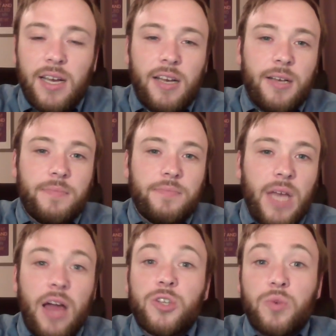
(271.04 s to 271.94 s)

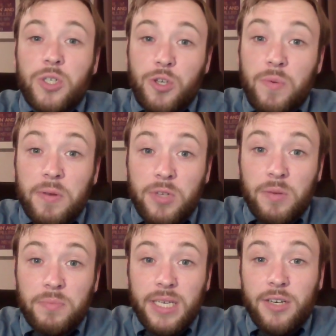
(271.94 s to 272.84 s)
I also want you to be able to
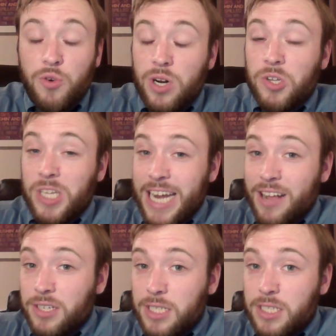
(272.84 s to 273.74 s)
complete critical
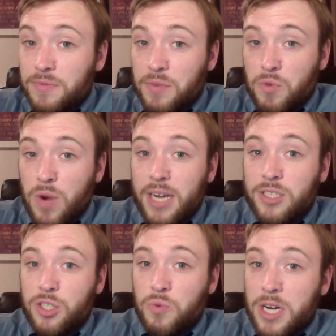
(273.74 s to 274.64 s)
analysis of different writing
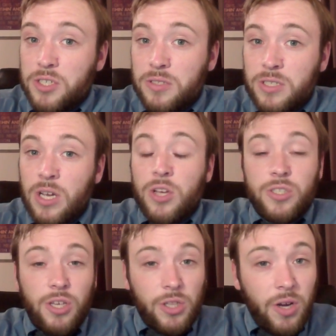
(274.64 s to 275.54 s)
situations.
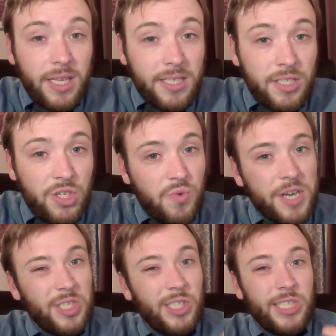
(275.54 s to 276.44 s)
So you look at the
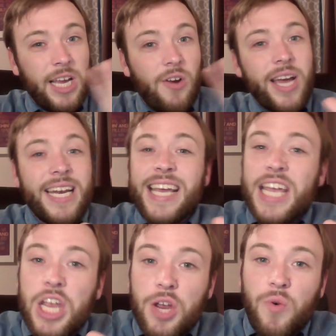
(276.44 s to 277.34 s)
situation, you say, all right,
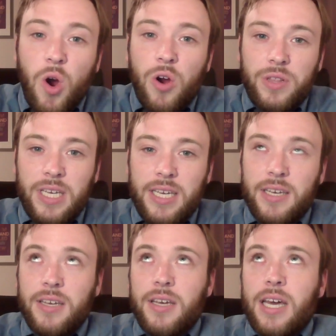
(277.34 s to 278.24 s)
here are
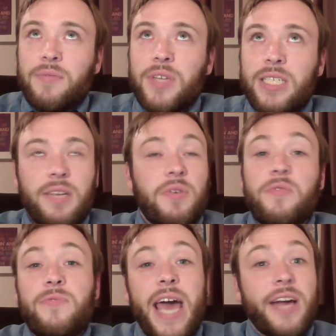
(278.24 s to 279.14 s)
the kind of like different
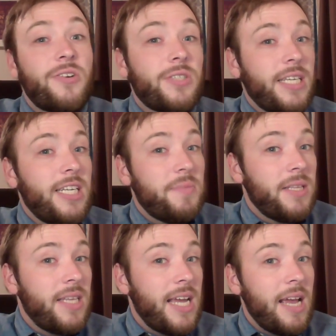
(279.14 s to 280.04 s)
factors I need to
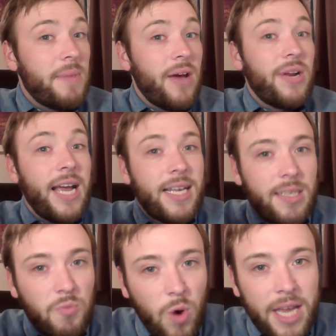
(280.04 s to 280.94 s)
be thinking about
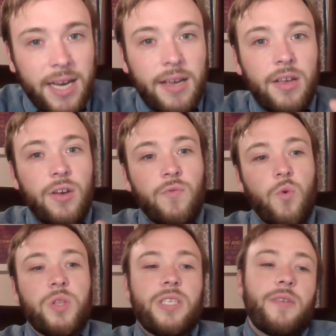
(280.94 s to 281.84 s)
as I'm writing
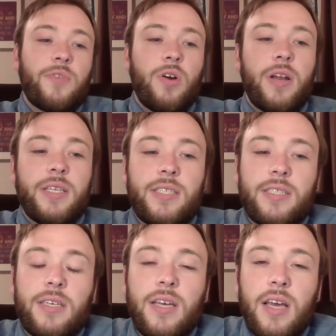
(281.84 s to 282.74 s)
for these different
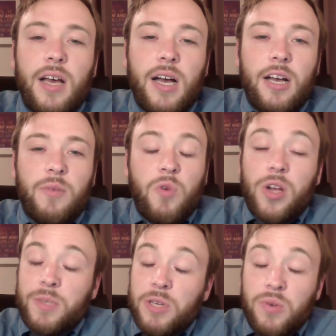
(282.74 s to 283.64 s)
audiences. We'll
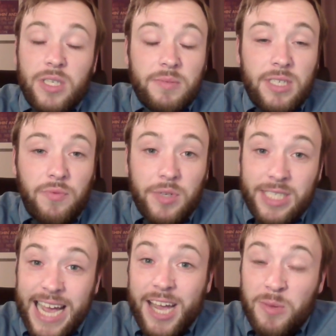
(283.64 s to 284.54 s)
also be doing some stuff
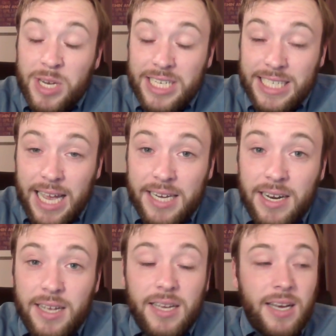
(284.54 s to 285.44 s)
with document design,